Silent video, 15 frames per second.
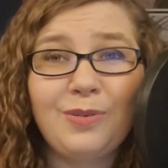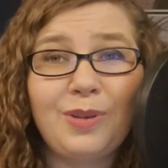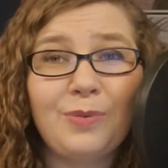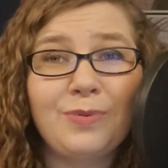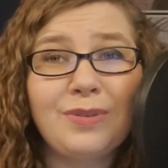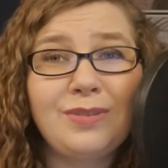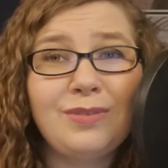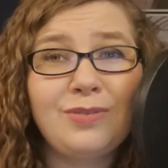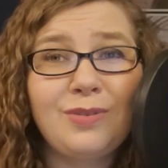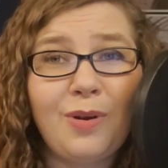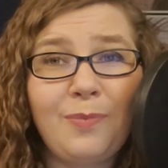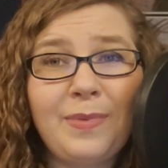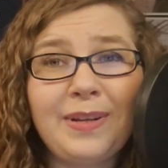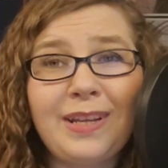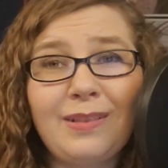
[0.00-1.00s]
There were so
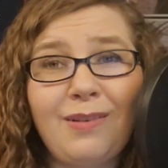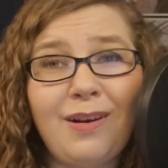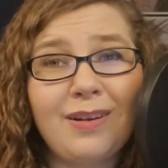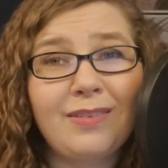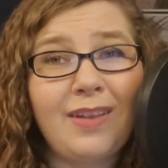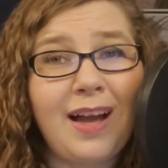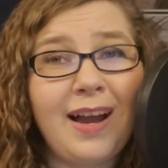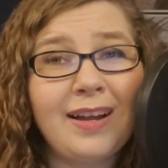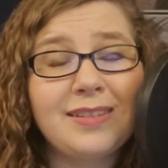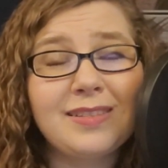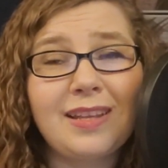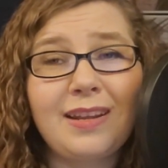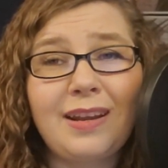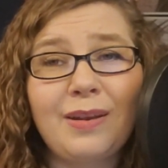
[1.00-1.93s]
many long lines and